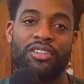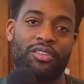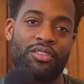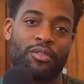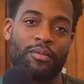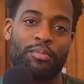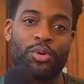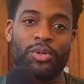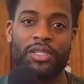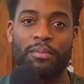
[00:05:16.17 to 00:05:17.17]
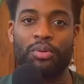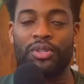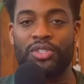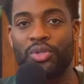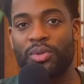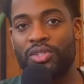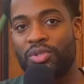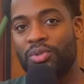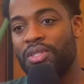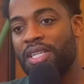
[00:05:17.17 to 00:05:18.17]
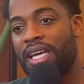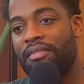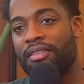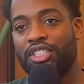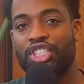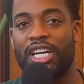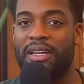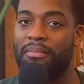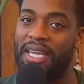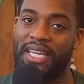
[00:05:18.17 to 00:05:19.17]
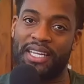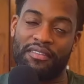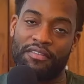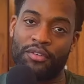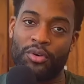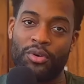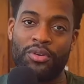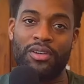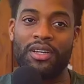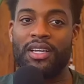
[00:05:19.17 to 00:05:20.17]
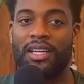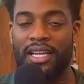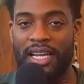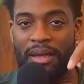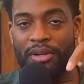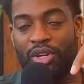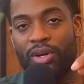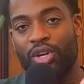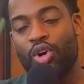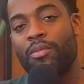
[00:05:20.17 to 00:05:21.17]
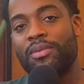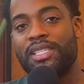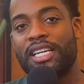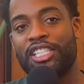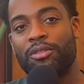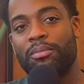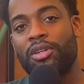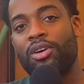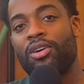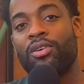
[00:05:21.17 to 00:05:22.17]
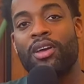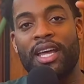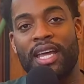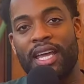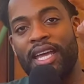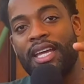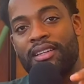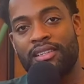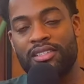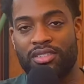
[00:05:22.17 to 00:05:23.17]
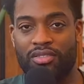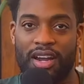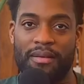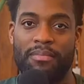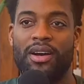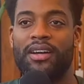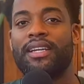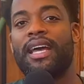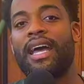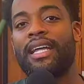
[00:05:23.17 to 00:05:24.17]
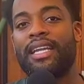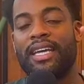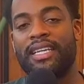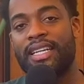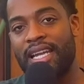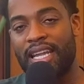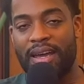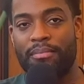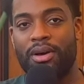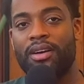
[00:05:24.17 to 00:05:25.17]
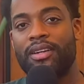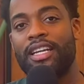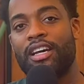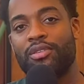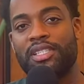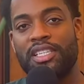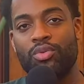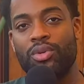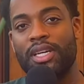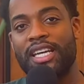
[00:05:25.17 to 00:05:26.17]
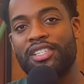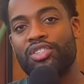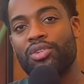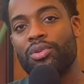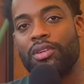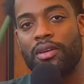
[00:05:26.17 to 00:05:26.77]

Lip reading: The reports are putting 2 and 2 together and trying to make it 4. Let me know in the comment section below. Hit the subscribe button and hit that like button, and I'll see you all again soon.